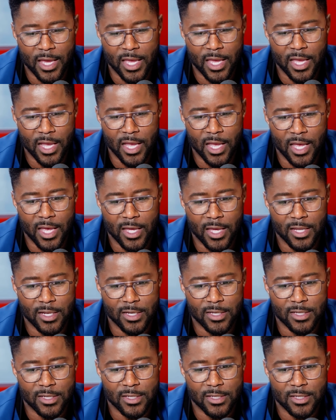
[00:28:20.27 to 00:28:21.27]

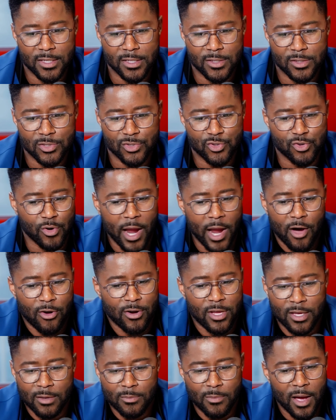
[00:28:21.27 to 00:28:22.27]
and
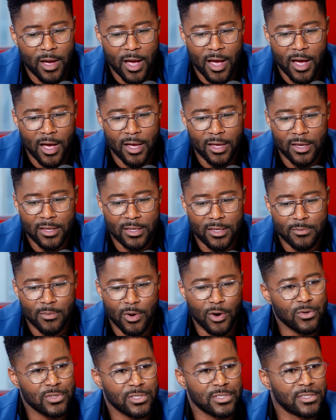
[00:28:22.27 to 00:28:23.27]
drowning my
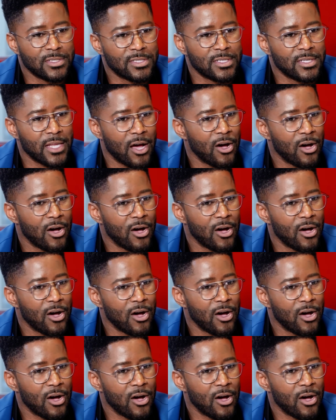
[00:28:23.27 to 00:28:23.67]
emotions in